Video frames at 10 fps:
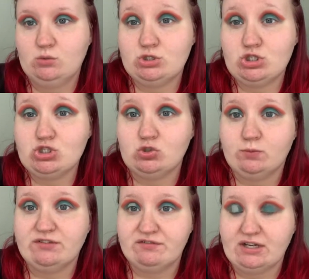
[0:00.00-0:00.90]
which is
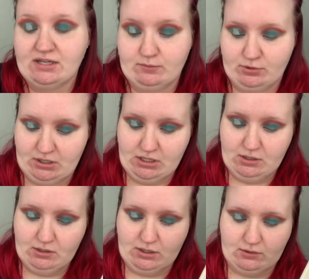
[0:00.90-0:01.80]
super fucking
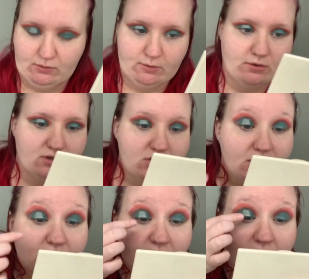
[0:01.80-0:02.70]
pretty. I don't remember the shade
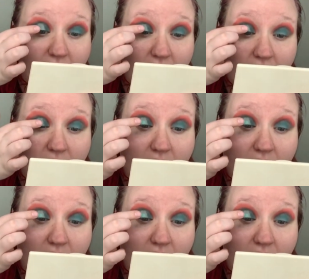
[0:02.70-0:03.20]
name of that.